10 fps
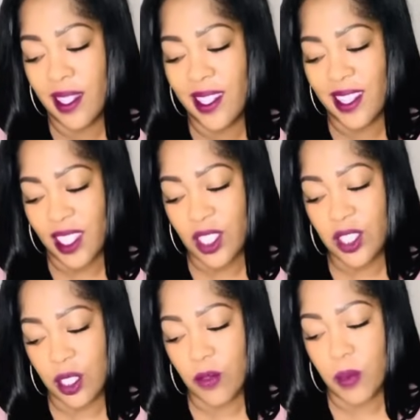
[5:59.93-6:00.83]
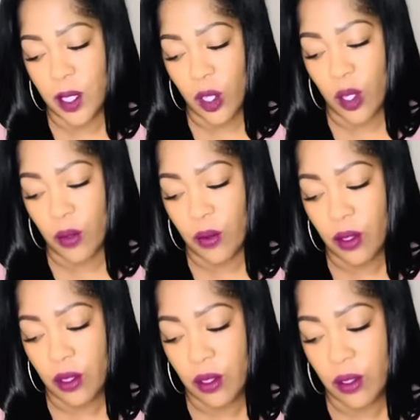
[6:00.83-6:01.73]
They should have been alone,
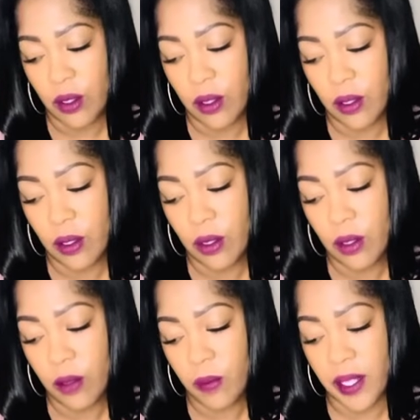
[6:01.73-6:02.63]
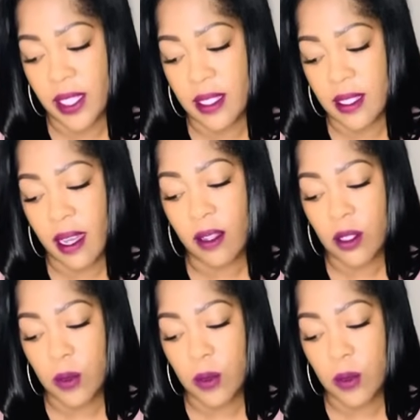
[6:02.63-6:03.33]
because now this